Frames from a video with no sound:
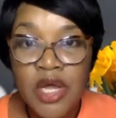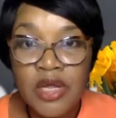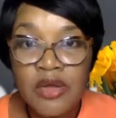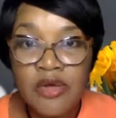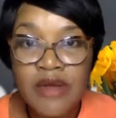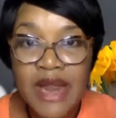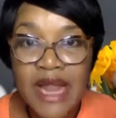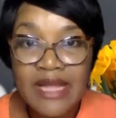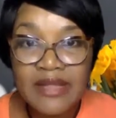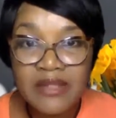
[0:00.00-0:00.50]

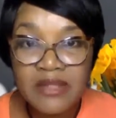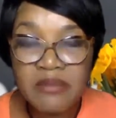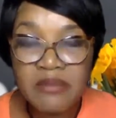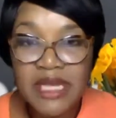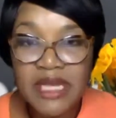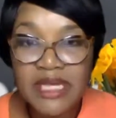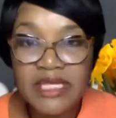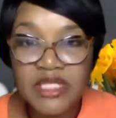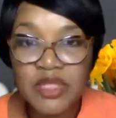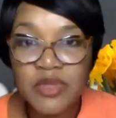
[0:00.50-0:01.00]
crack the
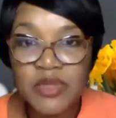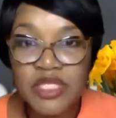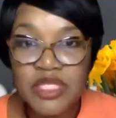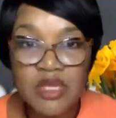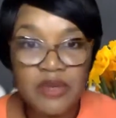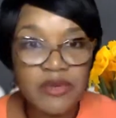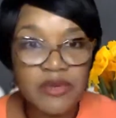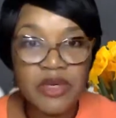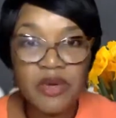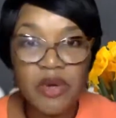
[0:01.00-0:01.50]
mic, as we
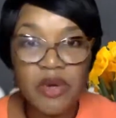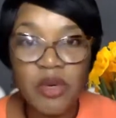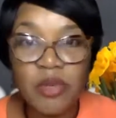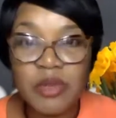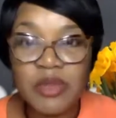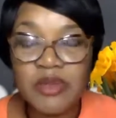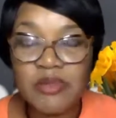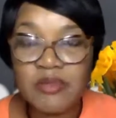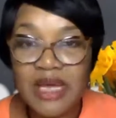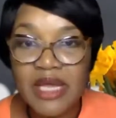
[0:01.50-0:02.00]
say, we don't
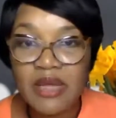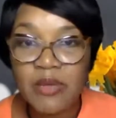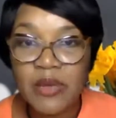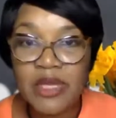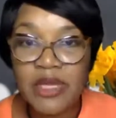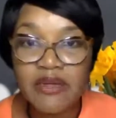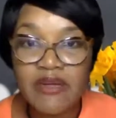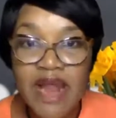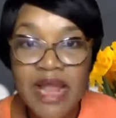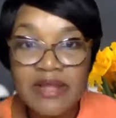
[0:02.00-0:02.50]
open the mic, we
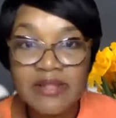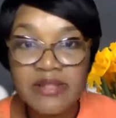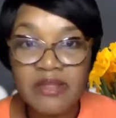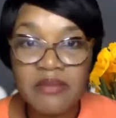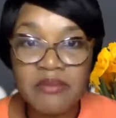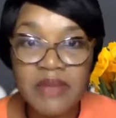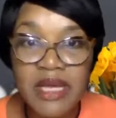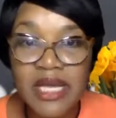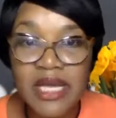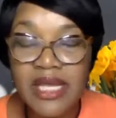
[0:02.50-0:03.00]
crack the
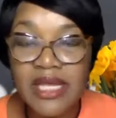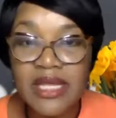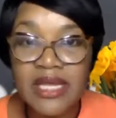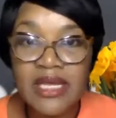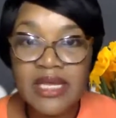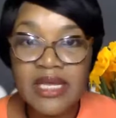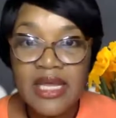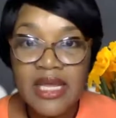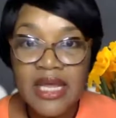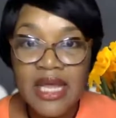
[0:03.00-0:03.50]
mic,
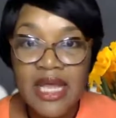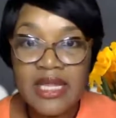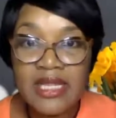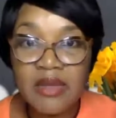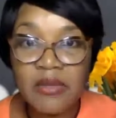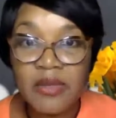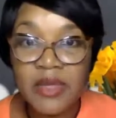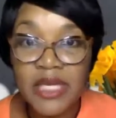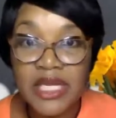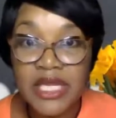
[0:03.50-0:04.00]
and
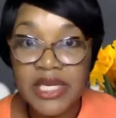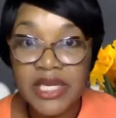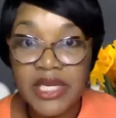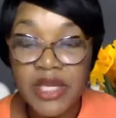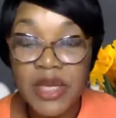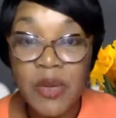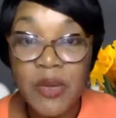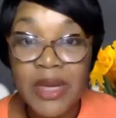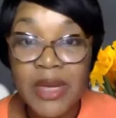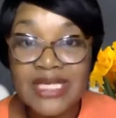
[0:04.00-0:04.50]
then we let it
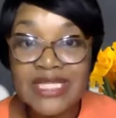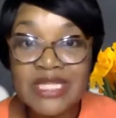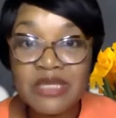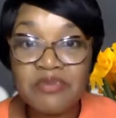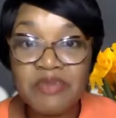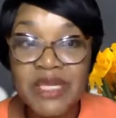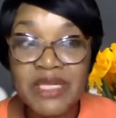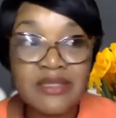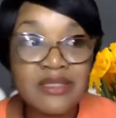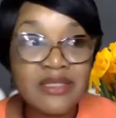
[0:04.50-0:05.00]
go. And it's
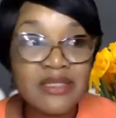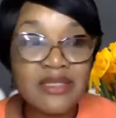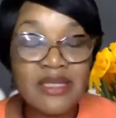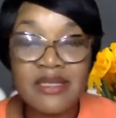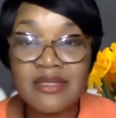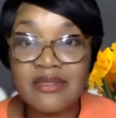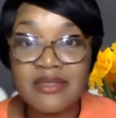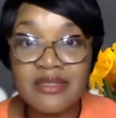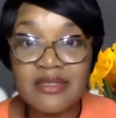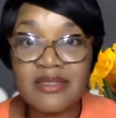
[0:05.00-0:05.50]
been
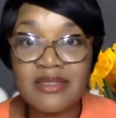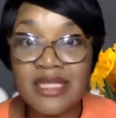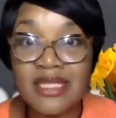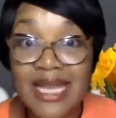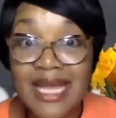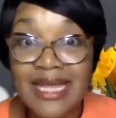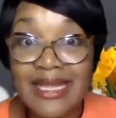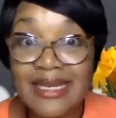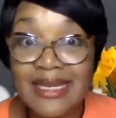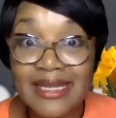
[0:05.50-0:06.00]
since the
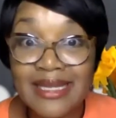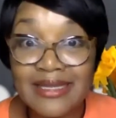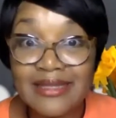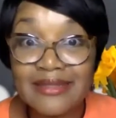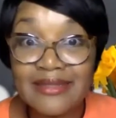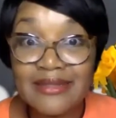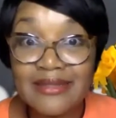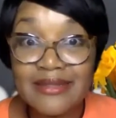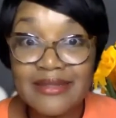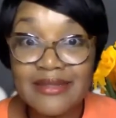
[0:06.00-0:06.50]

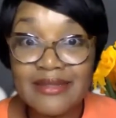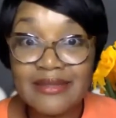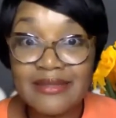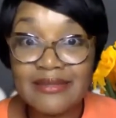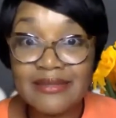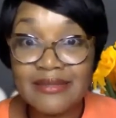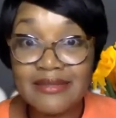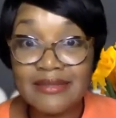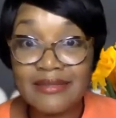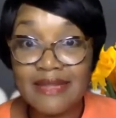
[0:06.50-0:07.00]
90s.
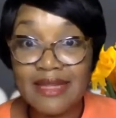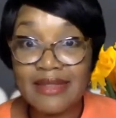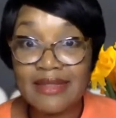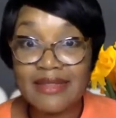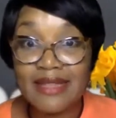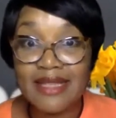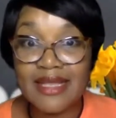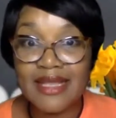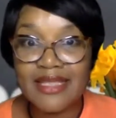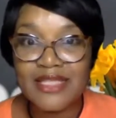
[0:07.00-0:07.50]
Ooh, I
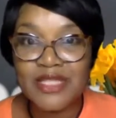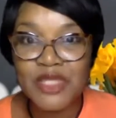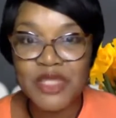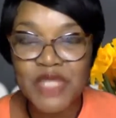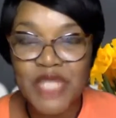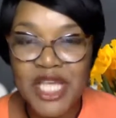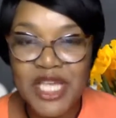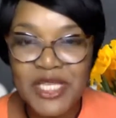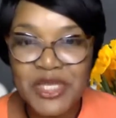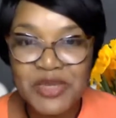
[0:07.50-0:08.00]
think I
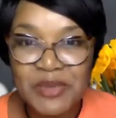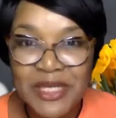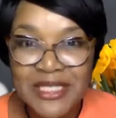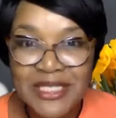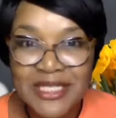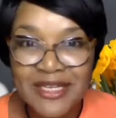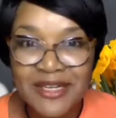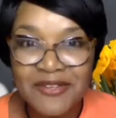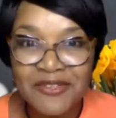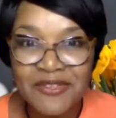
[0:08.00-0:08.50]
just aged
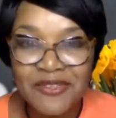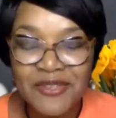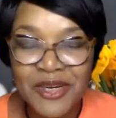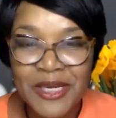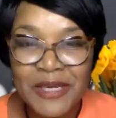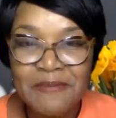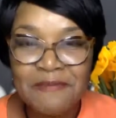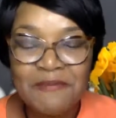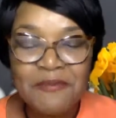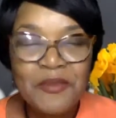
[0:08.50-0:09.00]
myself,
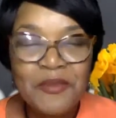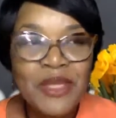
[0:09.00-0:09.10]
right?